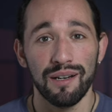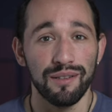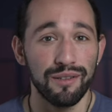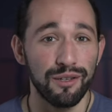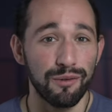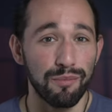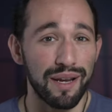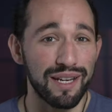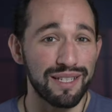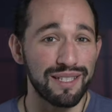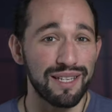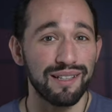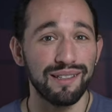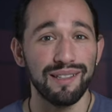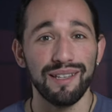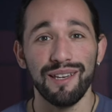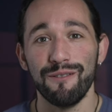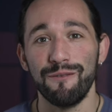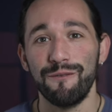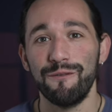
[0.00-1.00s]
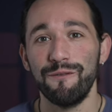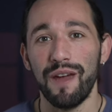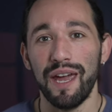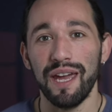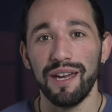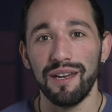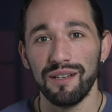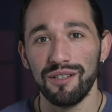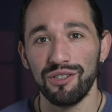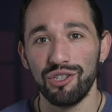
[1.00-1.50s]
they're basically
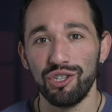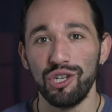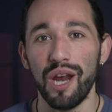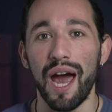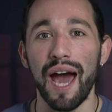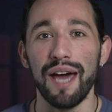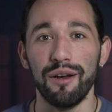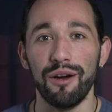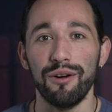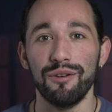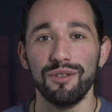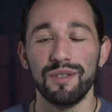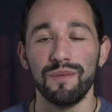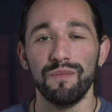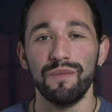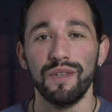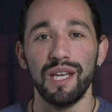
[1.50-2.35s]
fake shadows.